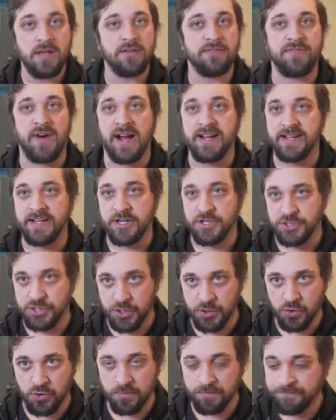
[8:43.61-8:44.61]
find an
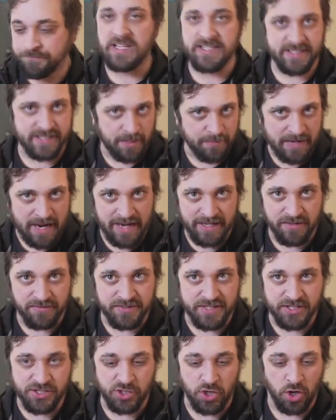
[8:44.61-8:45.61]
entomb, some kind of
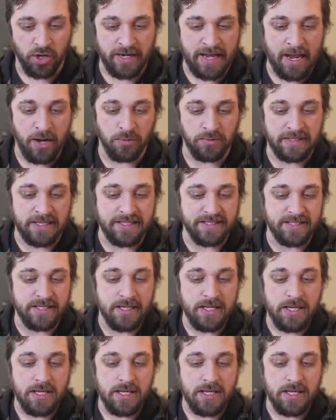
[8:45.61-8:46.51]
discard outlet,